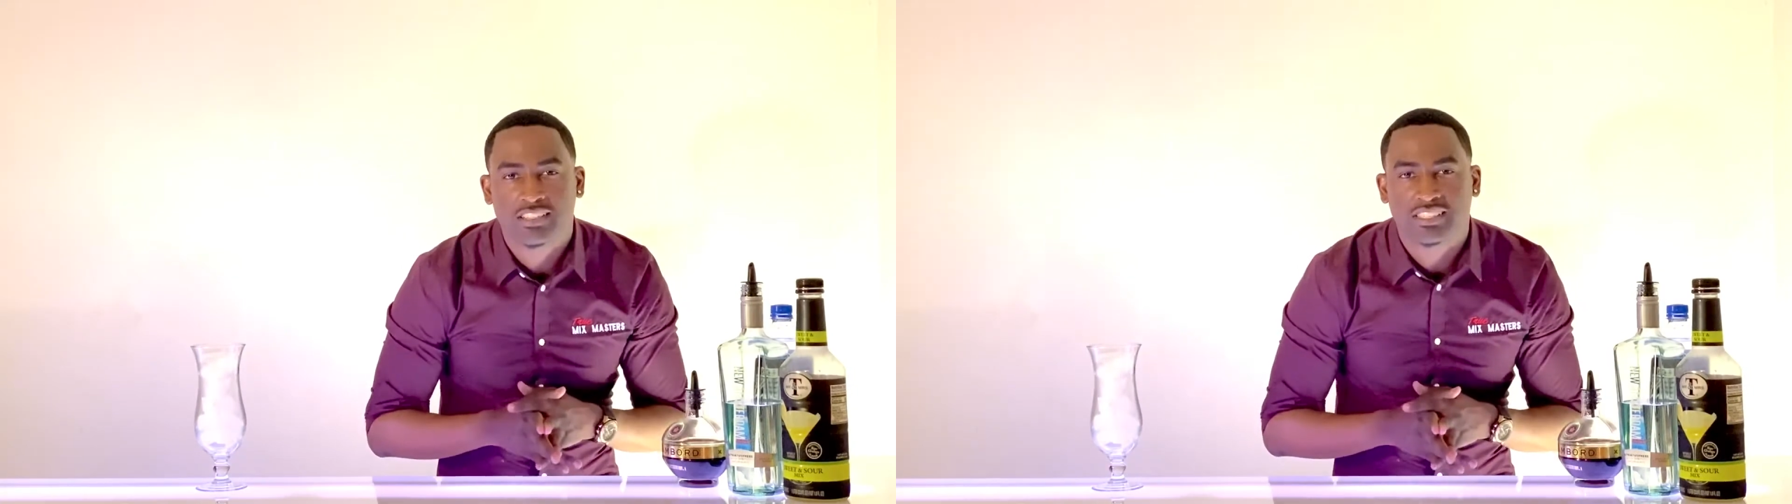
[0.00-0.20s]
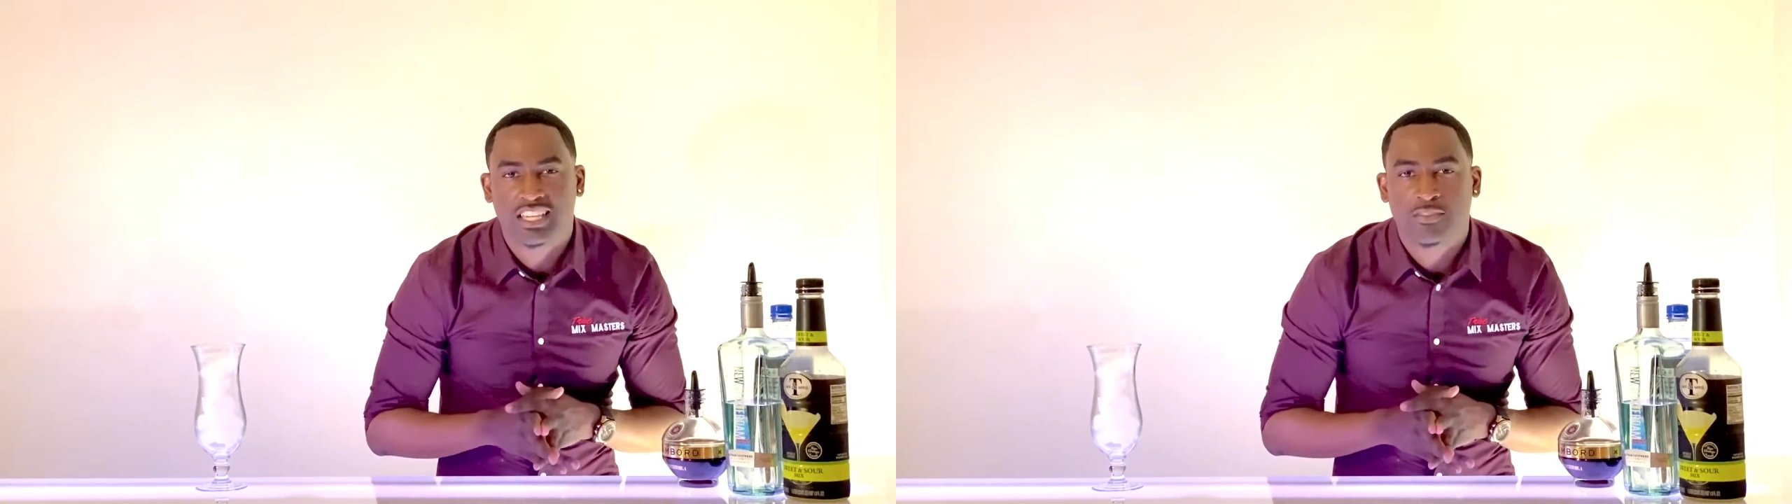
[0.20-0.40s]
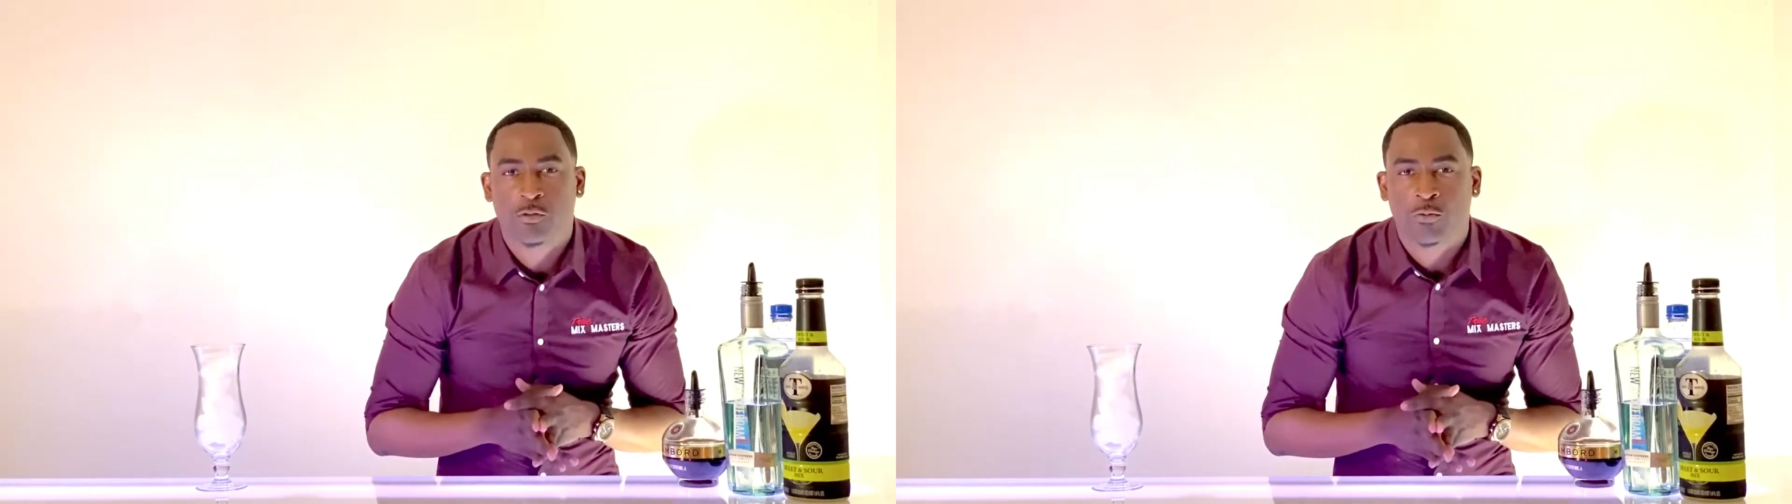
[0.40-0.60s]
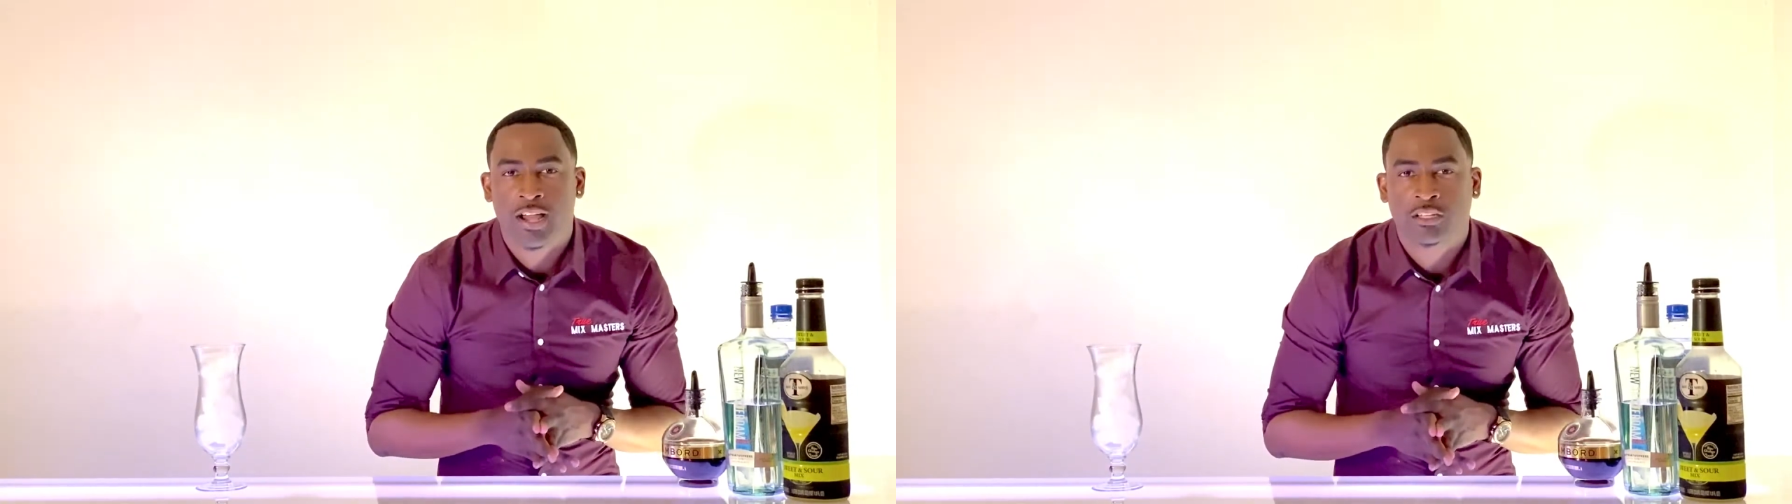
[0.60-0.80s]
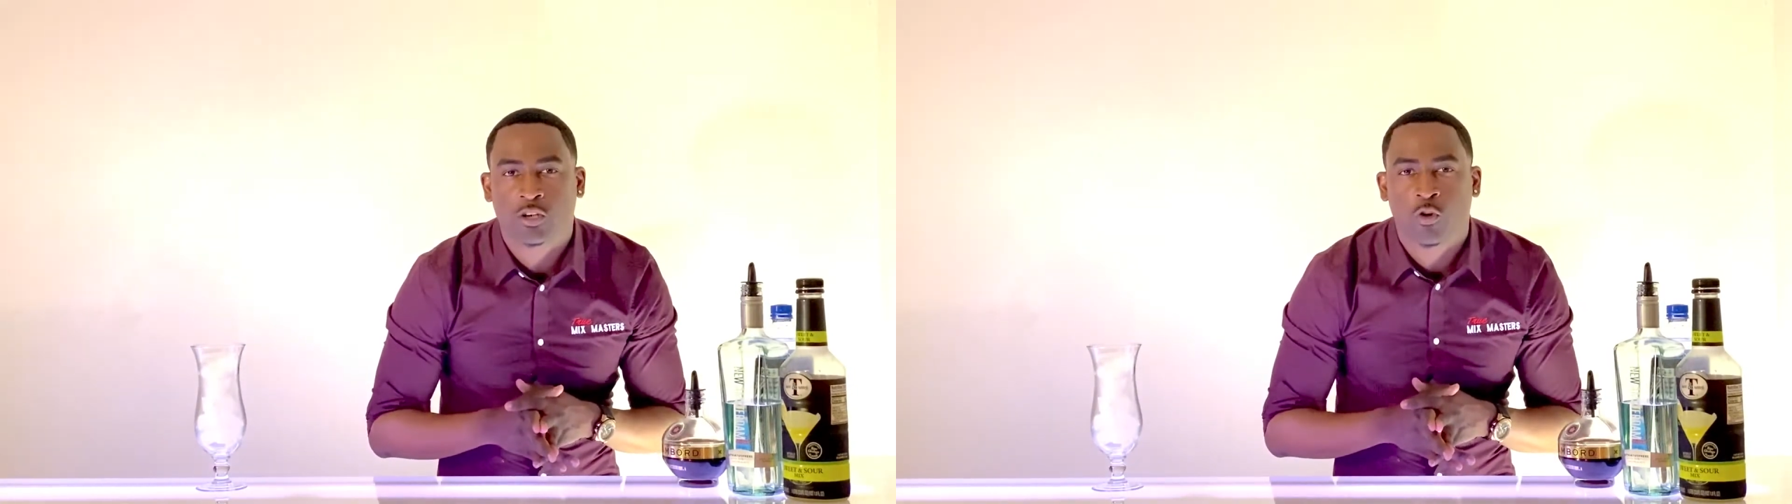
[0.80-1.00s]
Eve around
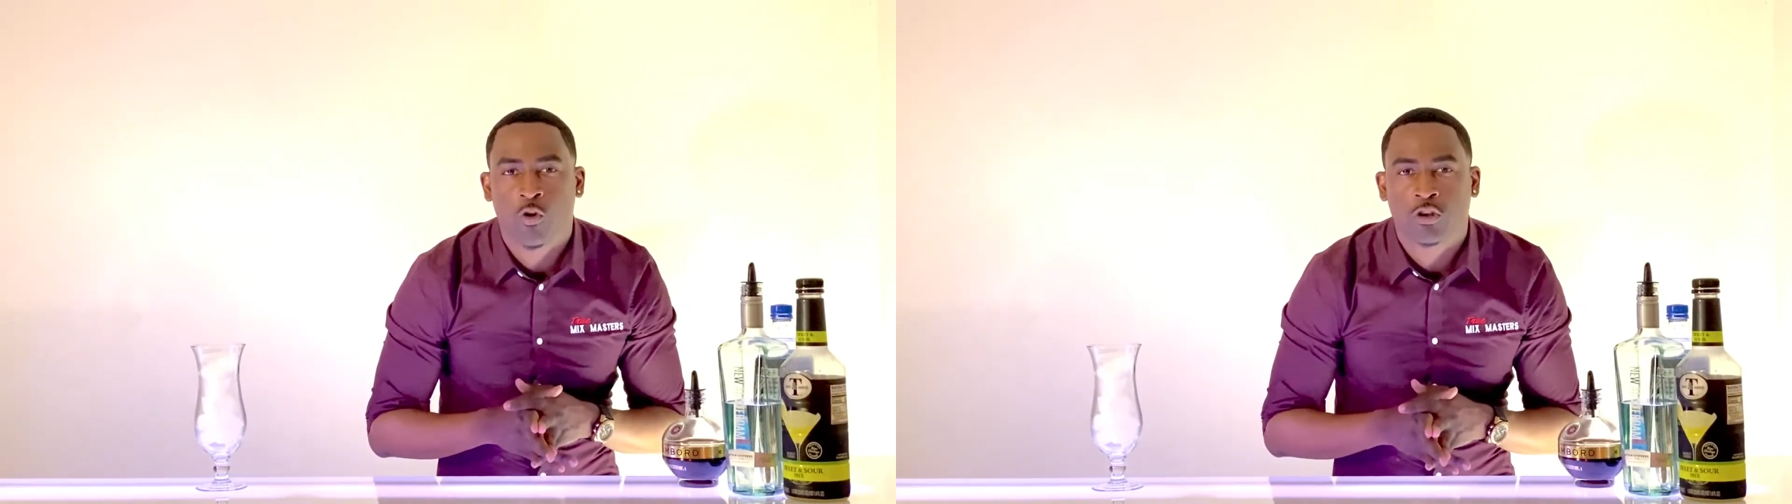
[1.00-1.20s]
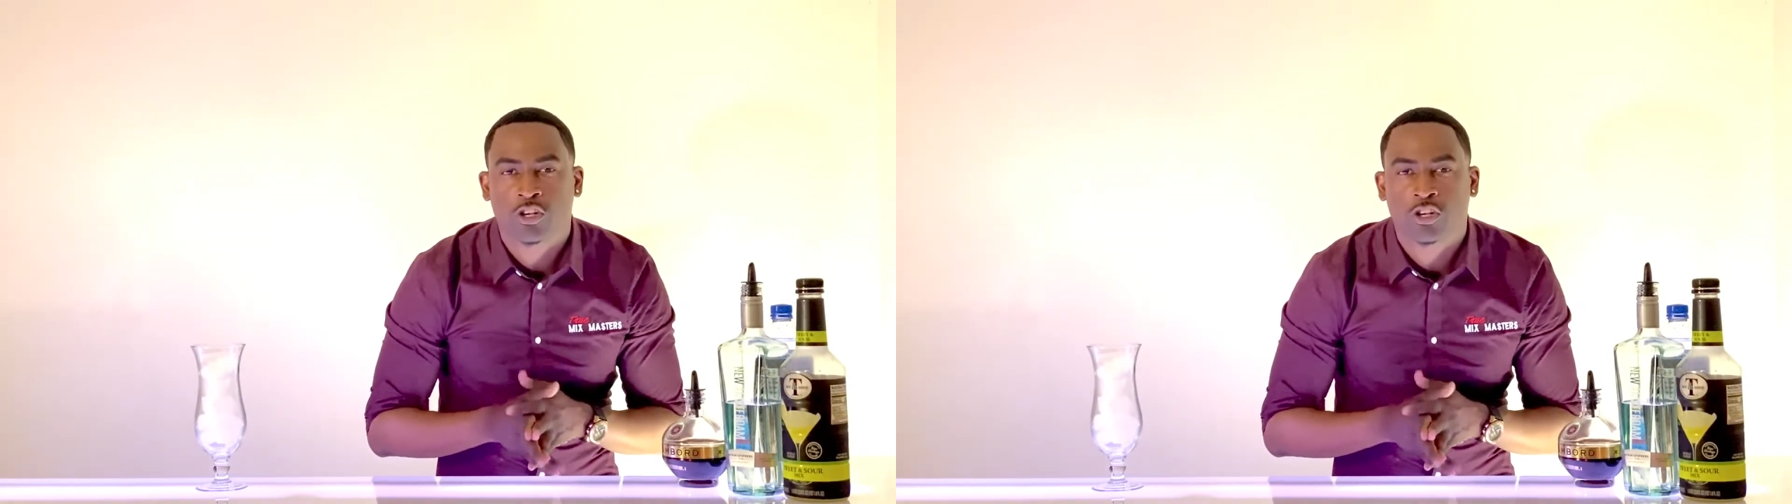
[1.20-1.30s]
the corner,